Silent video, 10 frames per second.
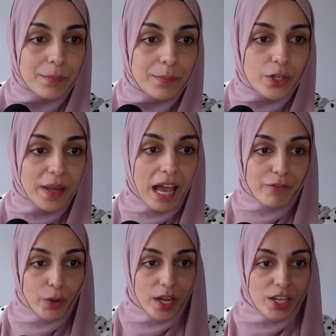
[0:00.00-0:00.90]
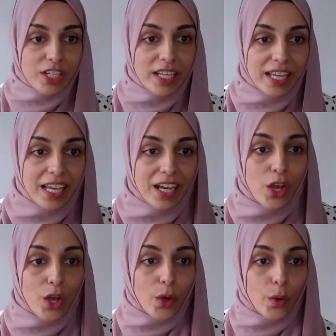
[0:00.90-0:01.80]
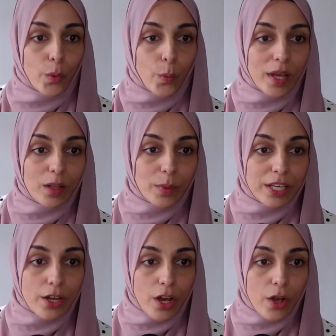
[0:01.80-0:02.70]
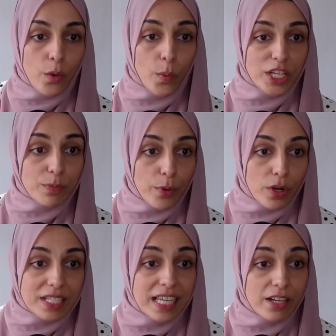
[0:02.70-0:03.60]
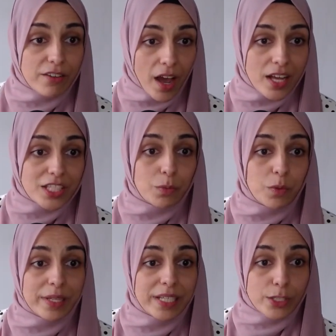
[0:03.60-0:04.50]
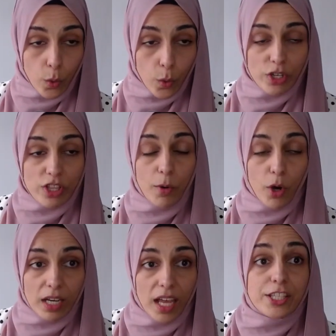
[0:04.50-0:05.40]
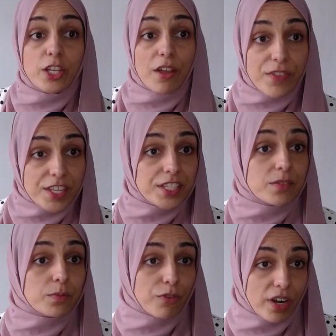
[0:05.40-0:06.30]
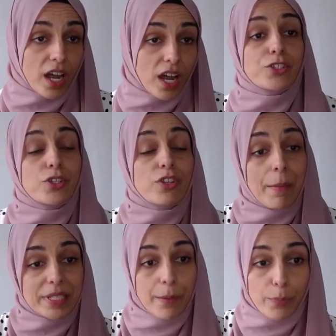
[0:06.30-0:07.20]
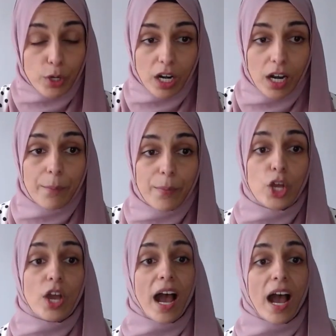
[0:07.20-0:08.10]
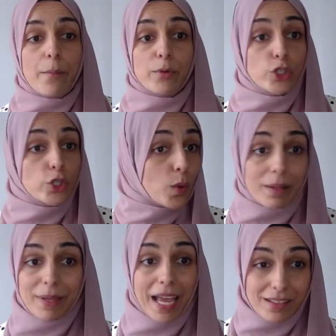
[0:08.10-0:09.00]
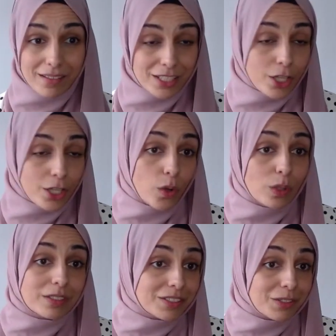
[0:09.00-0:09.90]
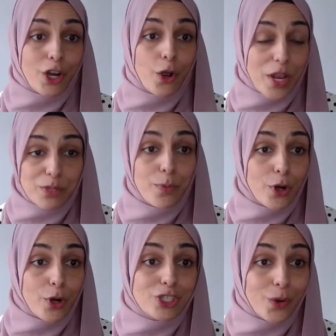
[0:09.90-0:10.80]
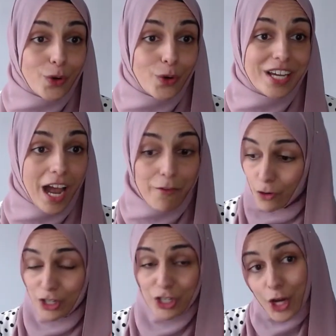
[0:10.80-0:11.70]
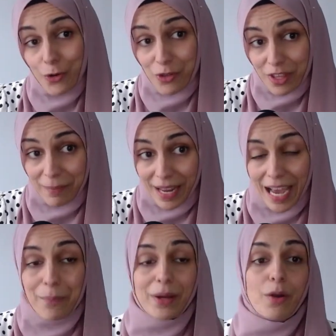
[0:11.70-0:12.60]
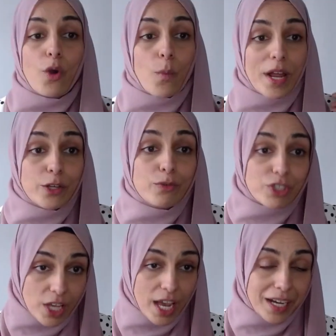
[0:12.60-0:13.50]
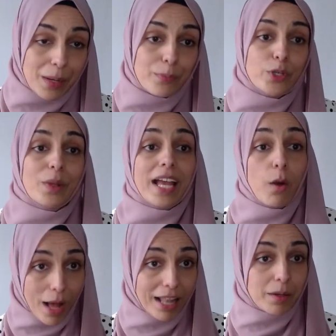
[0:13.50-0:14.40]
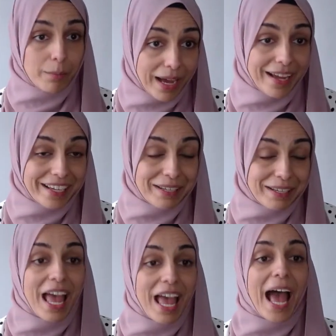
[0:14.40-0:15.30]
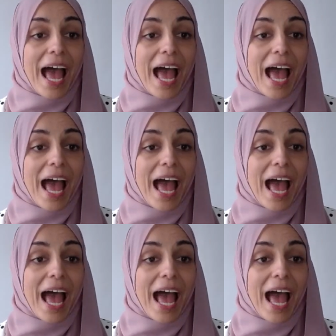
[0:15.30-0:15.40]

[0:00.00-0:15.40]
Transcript: So we have a question here. Will we know which books in advance? Will we need to order them online? So if this is with regards to the Ramadan book club, you will get told, which books to order. I've already shown you them now, but when you sign up, you will get a welcome pack. And